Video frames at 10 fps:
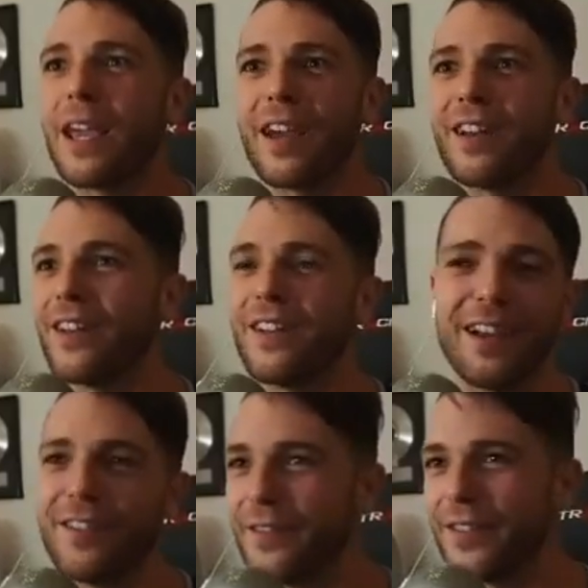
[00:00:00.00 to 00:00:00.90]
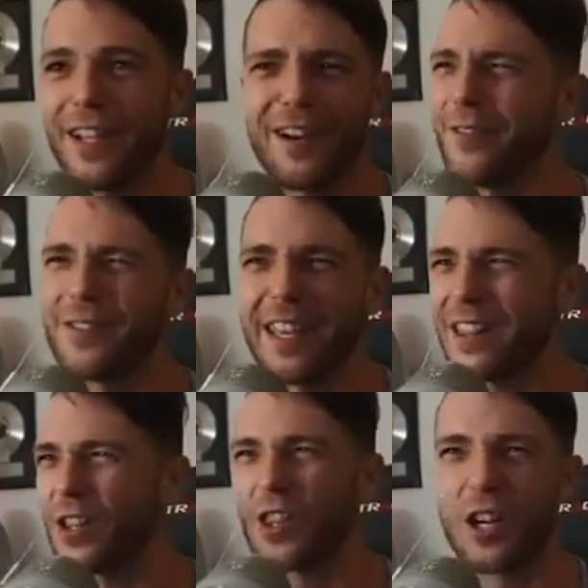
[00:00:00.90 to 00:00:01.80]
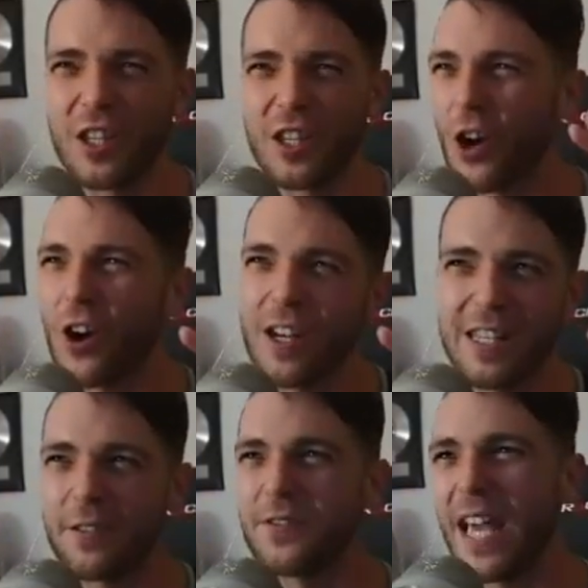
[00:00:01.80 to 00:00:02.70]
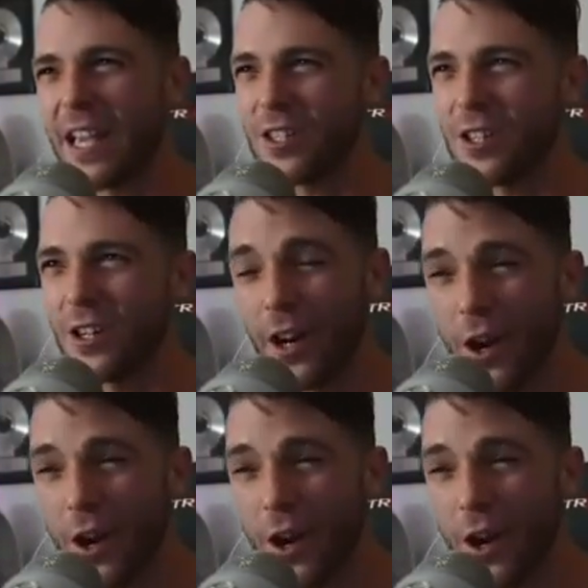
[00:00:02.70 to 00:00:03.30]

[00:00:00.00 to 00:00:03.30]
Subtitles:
And you know, it was like the darkness of Dexter